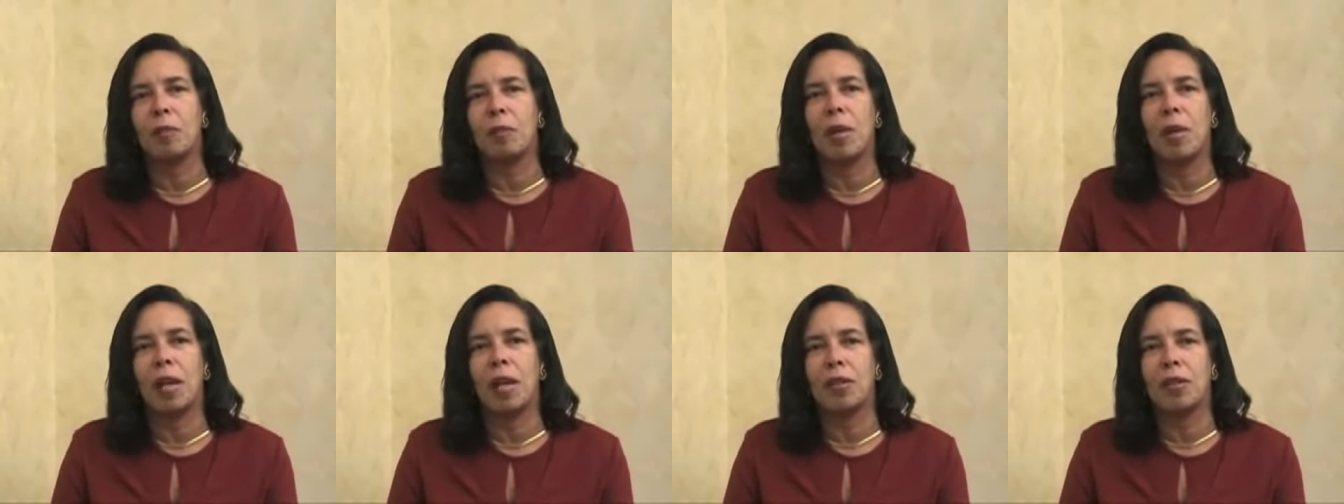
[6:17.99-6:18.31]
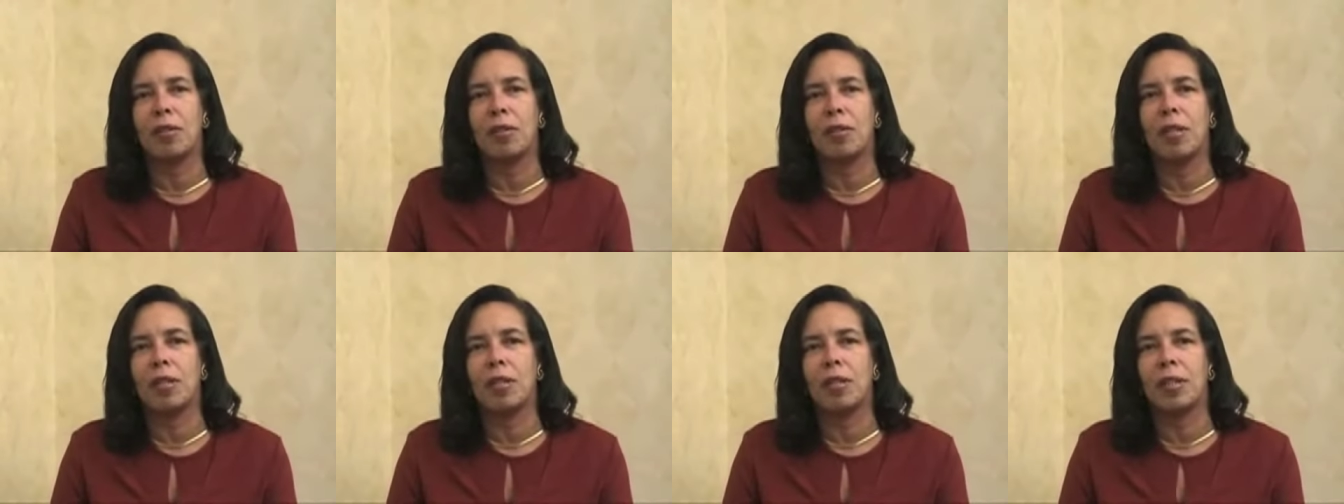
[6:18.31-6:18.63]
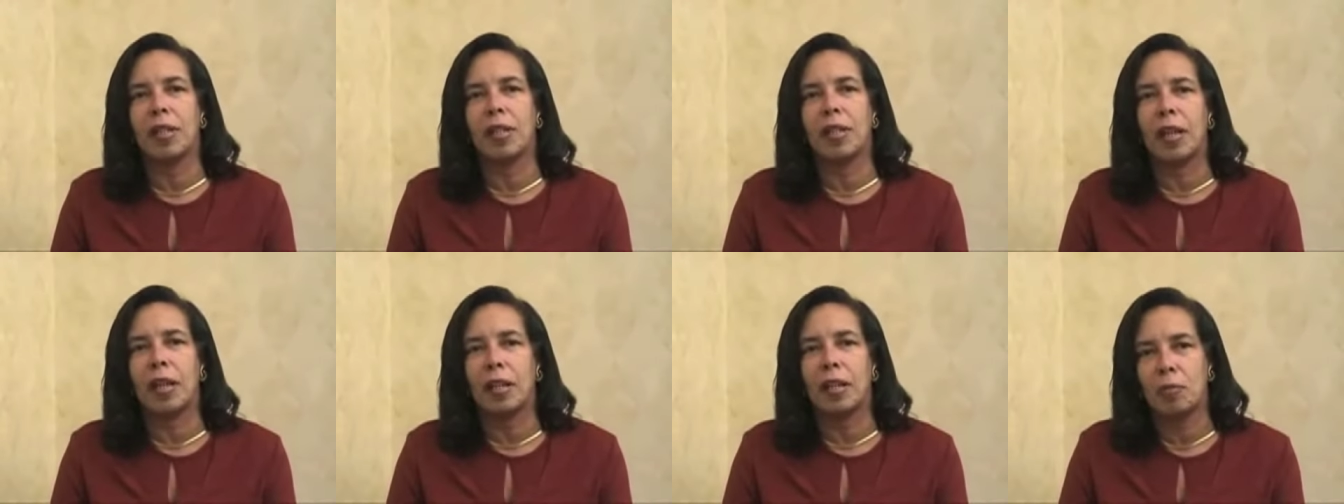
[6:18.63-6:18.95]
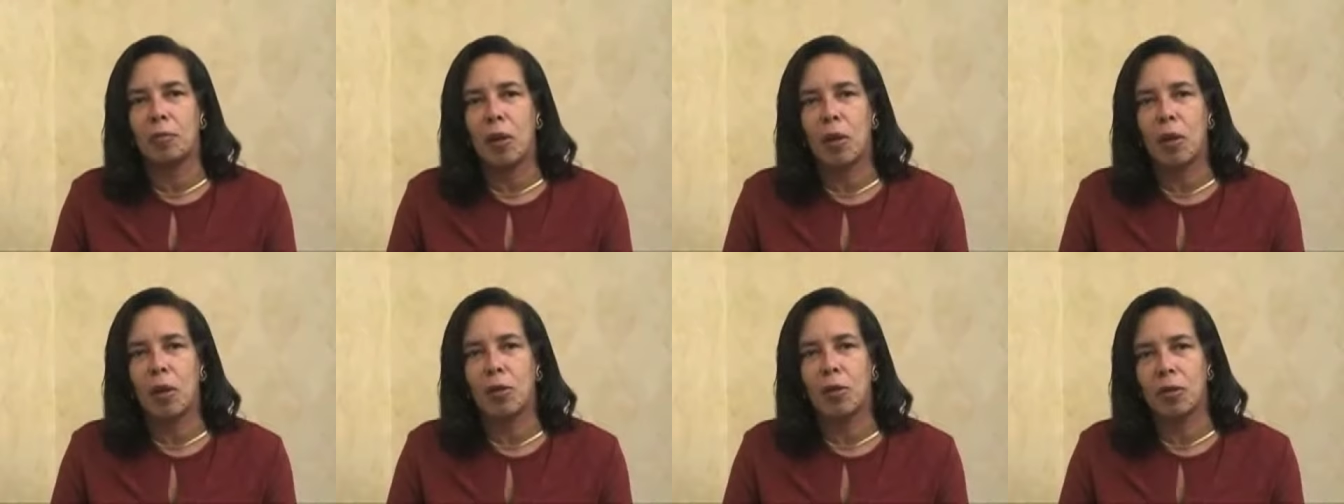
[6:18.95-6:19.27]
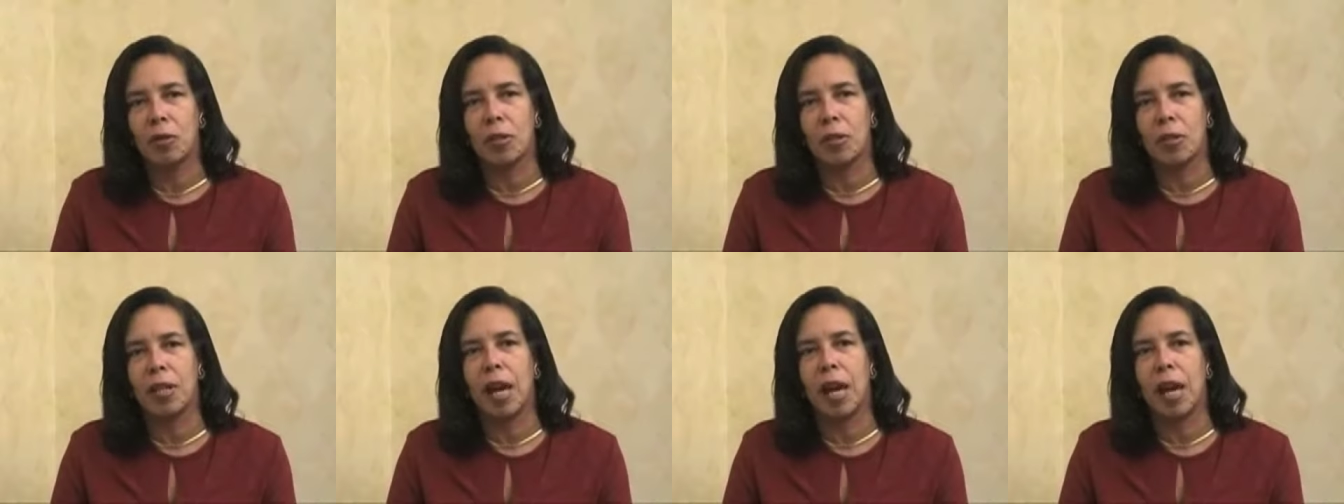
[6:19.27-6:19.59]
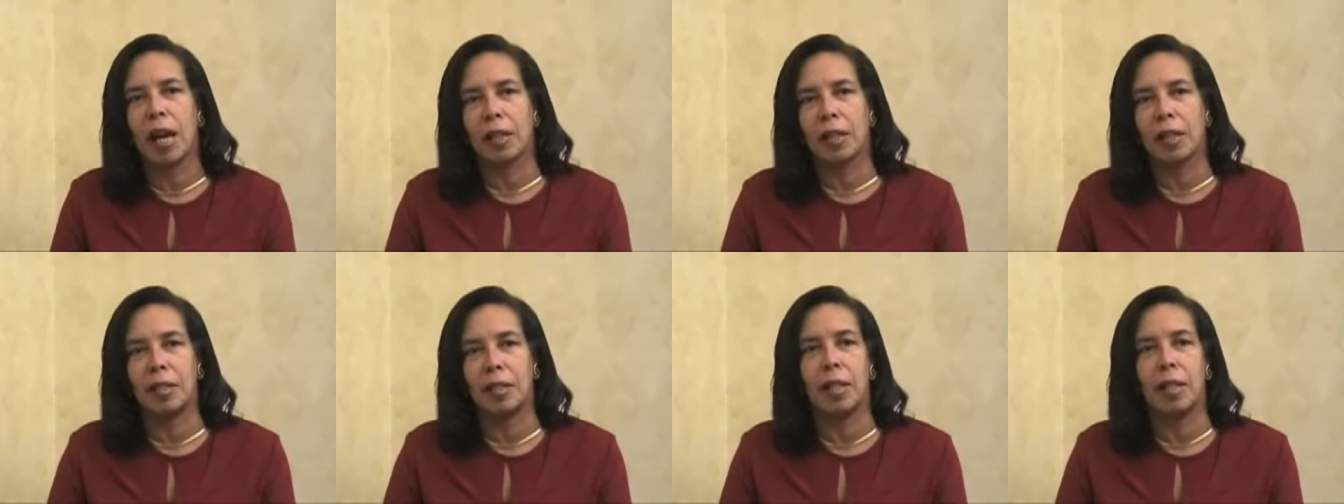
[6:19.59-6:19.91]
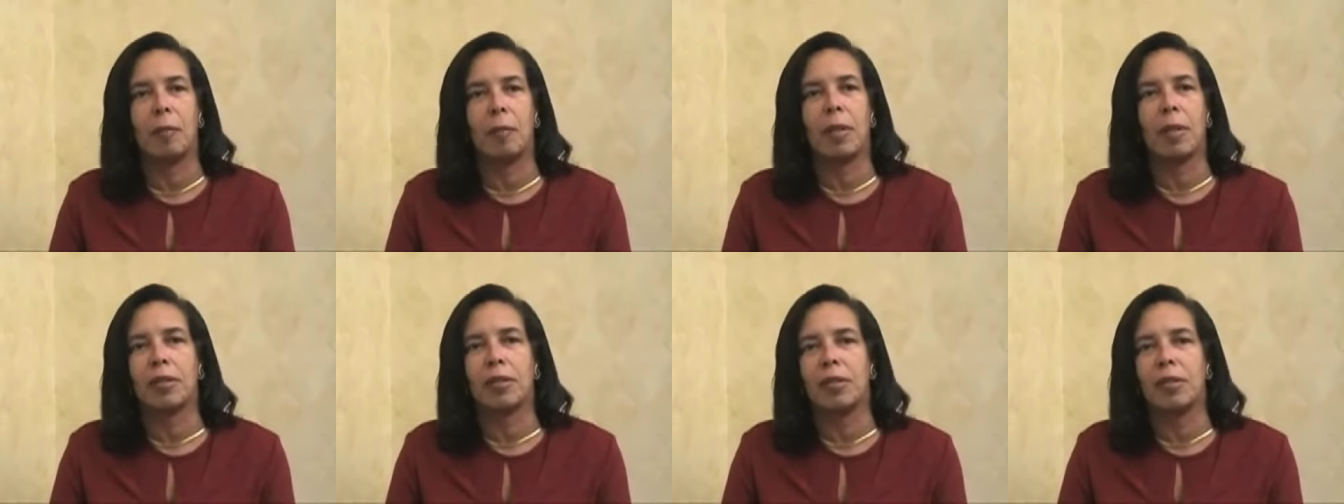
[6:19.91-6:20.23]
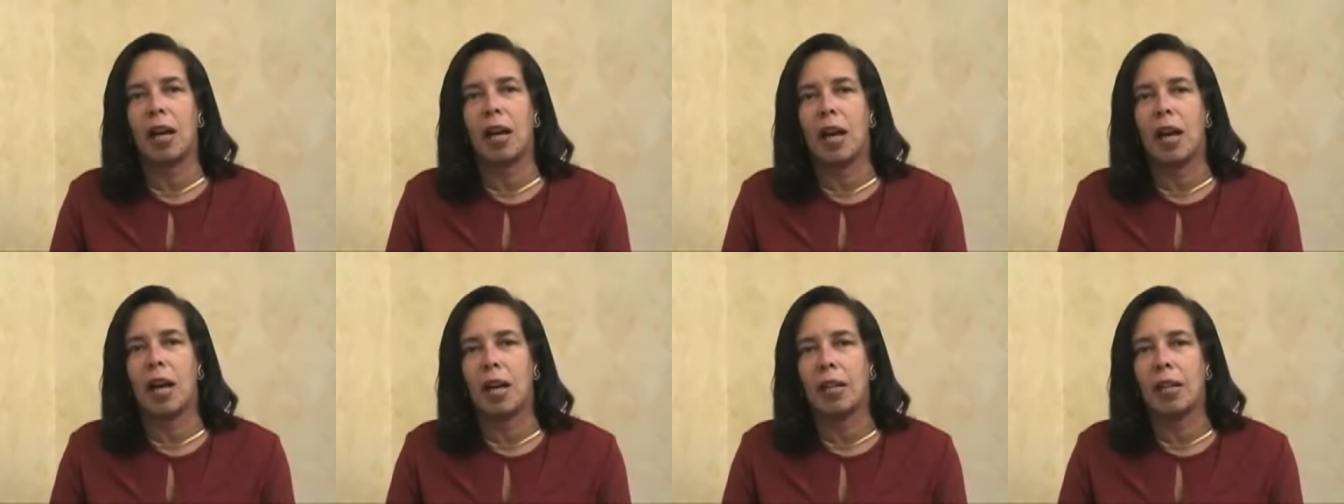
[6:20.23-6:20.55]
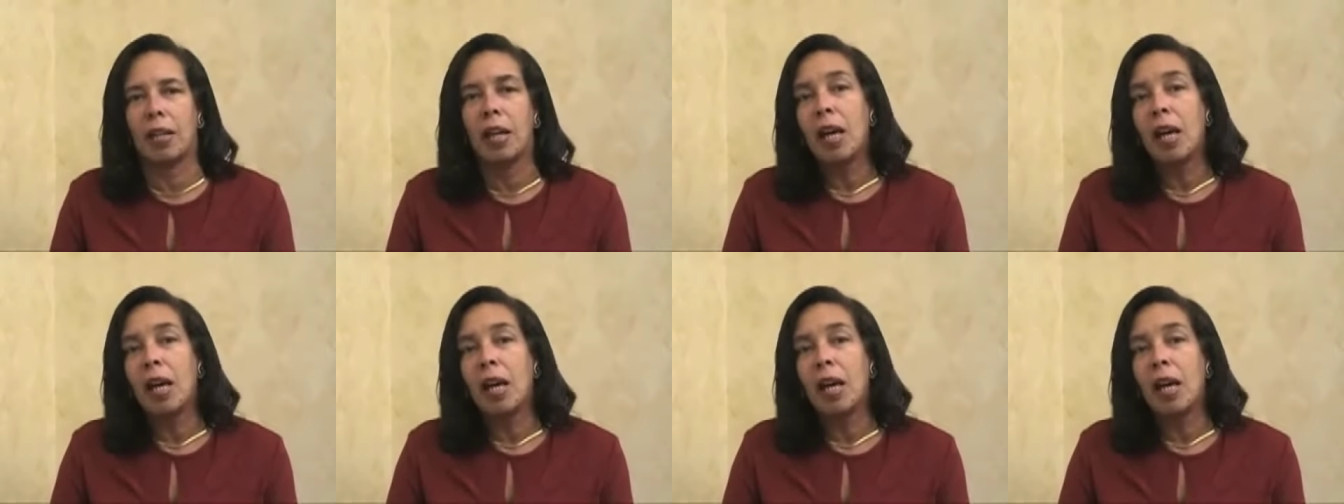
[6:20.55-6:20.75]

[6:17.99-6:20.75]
medicine to get exposed to the academic side.